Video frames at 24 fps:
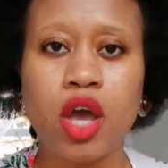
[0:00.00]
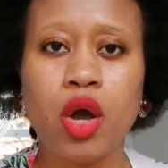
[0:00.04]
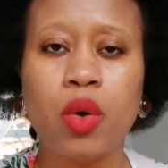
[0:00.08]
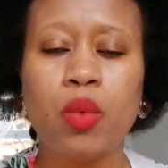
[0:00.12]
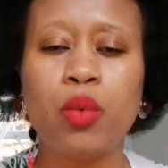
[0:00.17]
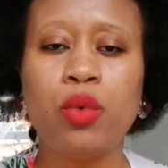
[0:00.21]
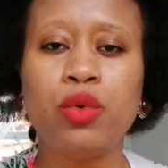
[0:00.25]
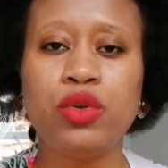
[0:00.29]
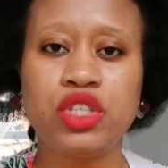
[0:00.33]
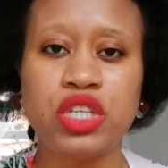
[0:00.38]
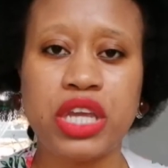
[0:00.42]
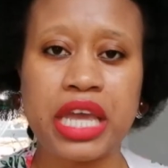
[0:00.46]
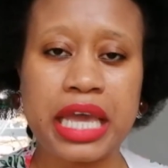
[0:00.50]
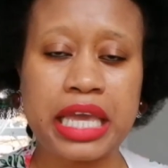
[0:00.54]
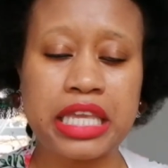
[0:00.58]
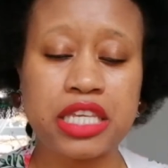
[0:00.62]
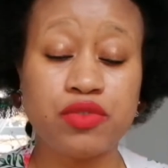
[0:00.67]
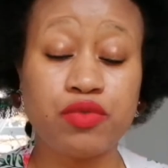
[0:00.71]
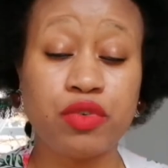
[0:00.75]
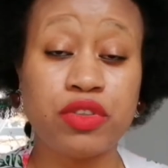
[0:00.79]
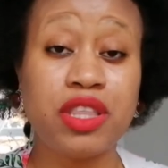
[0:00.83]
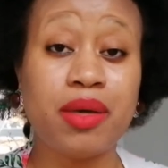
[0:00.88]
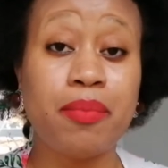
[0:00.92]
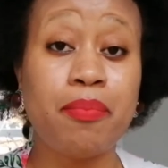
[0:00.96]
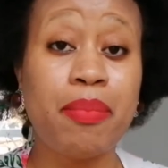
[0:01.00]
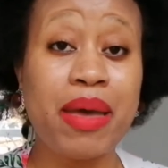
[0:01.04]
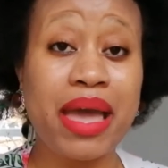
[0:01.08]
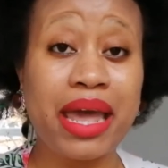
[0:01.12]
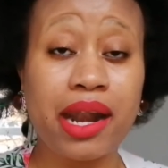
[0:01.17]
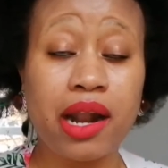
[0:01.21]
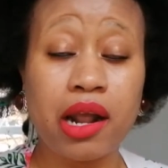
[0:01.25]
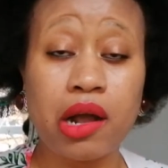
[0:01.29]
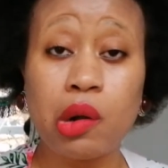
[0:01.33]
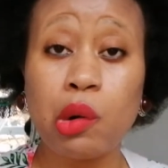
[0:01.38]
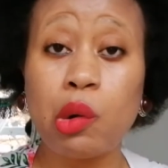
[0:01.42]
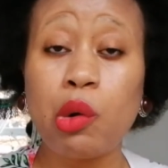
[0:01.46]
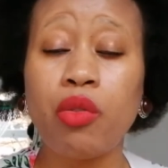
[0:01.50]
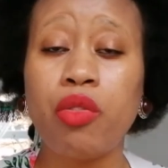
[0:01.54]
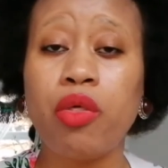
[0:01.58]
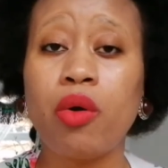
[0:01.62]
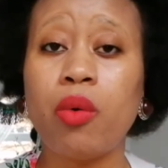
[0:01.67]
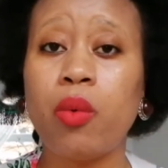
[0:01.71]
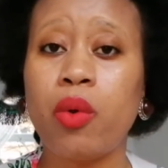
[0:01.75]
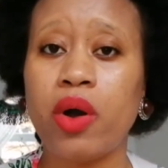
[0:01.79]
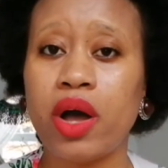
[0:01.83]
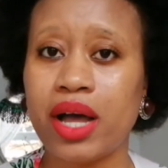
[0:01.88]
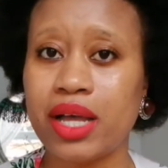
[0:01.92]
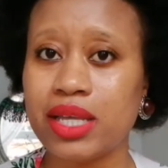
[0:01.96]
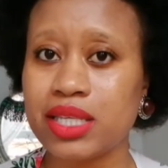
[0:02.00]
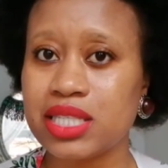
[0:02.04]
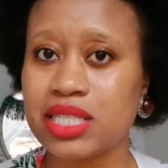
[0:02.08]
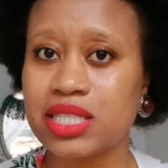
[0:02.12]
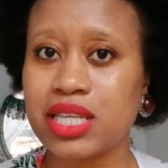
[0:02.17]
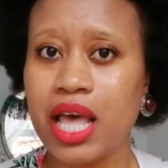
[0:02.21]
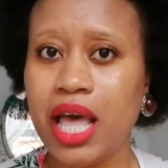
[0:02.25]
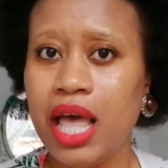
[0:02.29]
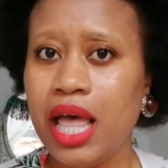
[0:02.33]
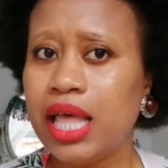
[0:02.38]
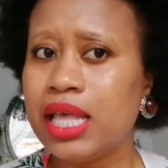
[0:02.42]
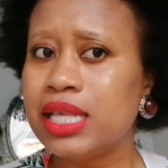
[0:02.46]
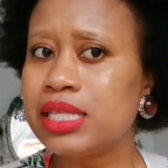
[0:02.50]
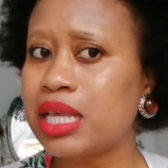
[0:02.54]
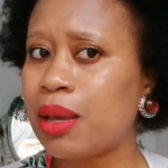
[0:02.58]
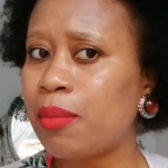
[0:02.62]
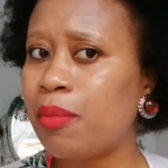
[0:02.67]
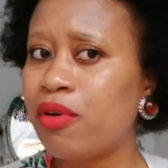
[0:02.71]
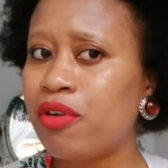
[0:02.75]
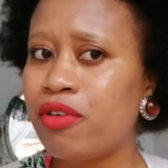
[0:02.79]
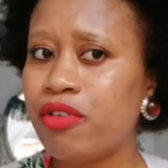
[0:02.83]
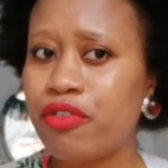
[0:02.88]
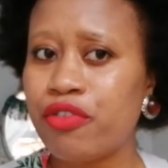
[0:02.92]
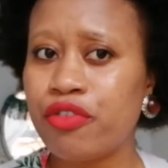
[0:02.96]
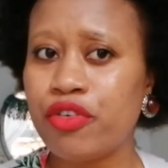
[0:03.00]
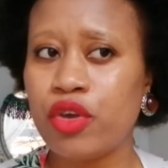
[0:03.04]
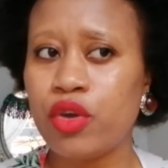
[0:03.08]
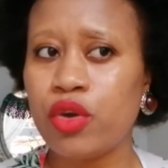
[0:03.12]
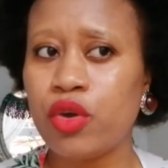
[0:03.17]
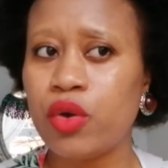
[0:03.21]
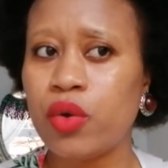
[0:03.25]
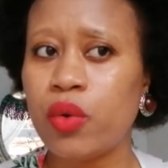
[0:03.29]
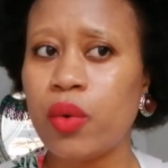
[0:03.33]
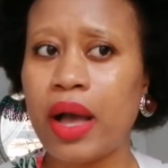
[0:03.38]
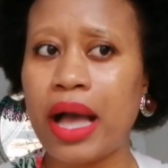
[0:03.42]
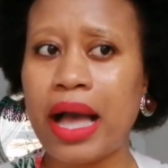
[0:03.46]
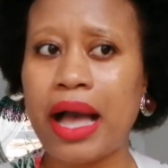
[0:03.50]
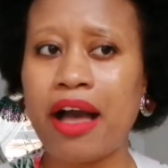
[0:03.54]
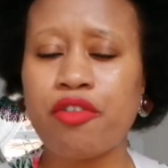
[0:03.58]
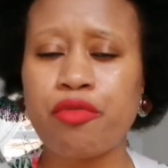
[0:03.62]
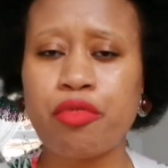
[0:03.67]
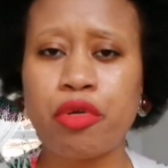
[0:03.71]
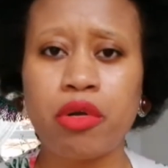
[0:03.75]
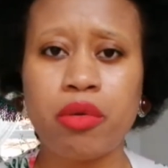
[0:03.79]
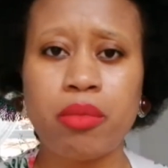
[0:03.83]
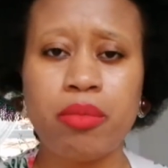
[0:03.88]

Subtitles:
will change for the better or the worse. Some of you have